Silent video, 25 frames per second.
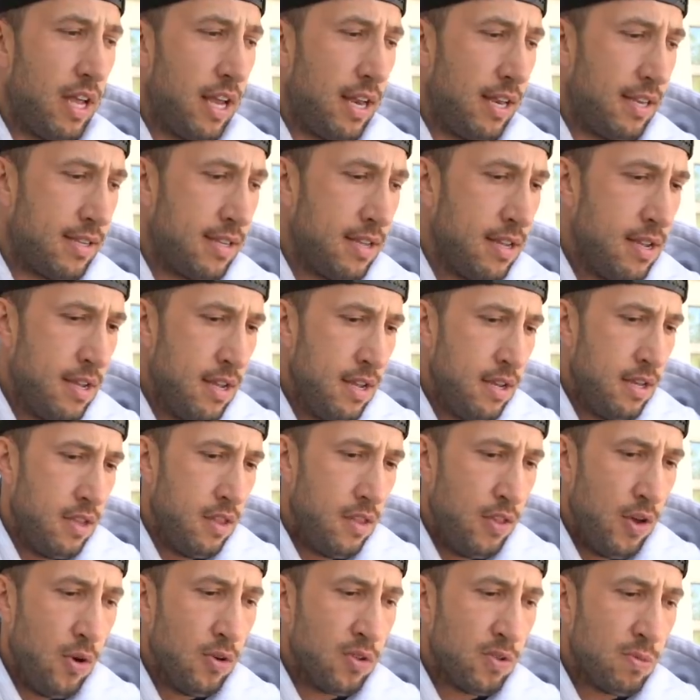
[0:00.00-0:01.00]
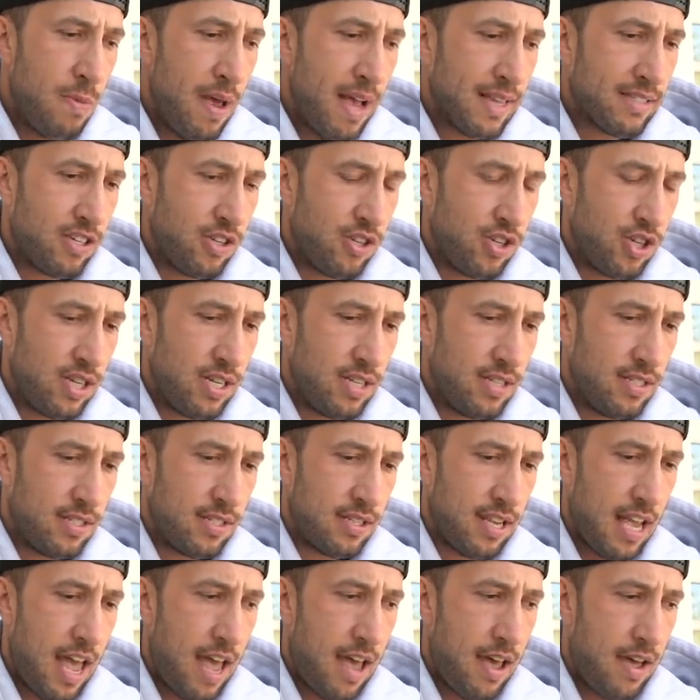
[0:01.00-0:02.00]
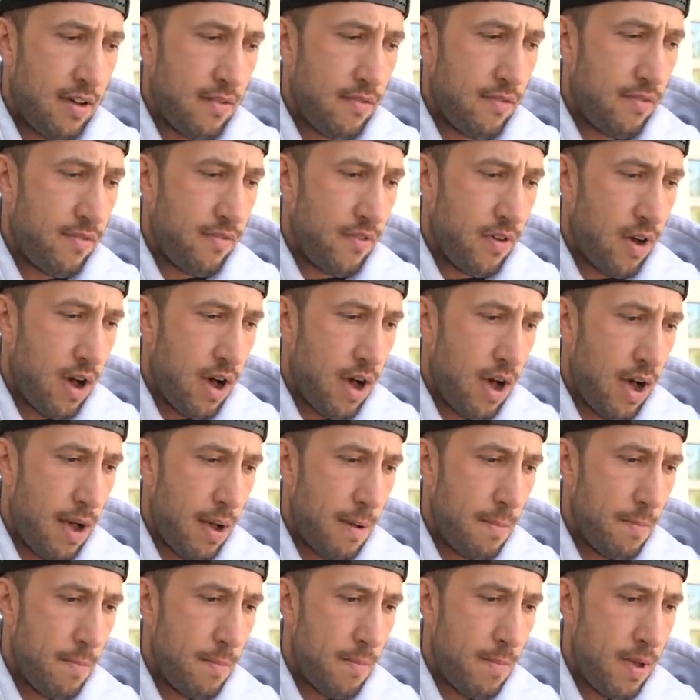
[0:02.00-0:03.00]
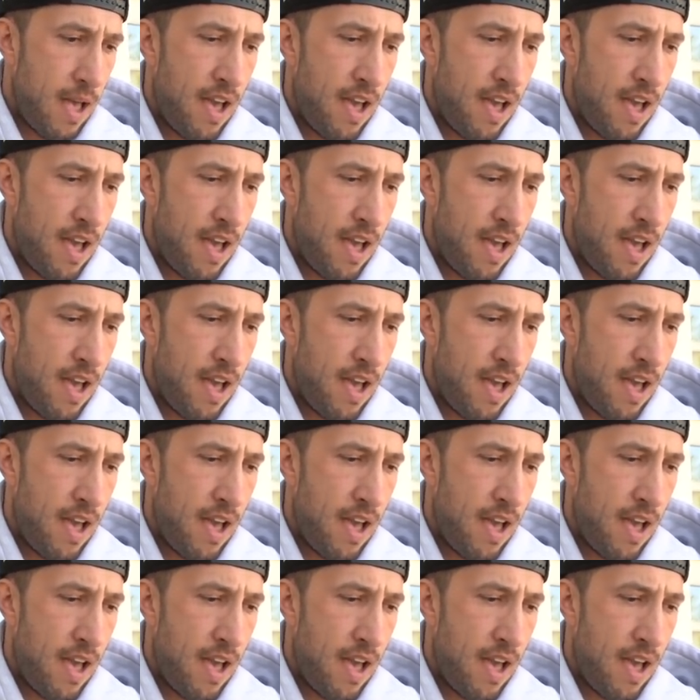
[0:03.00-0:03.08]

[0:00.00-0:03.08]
and those messages have um,